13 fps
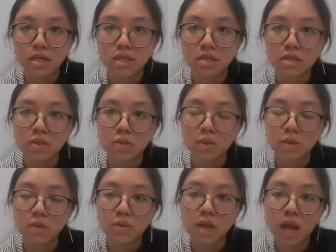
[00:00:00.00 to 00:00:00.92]
it's a
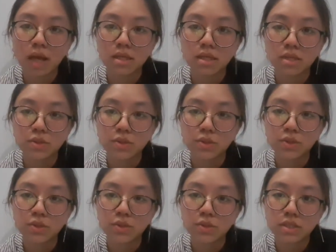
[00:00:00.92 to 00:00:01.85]
good idea to
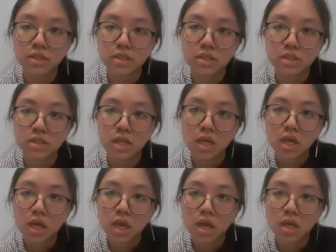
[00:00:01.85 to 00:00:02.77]
use
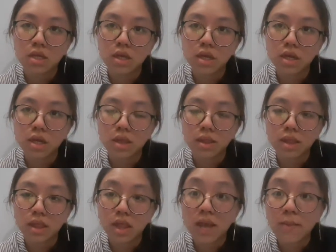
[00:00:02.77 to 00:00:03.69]
the
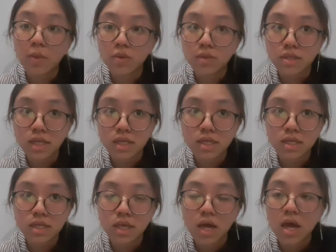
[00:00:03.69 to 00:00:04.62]
mnemonic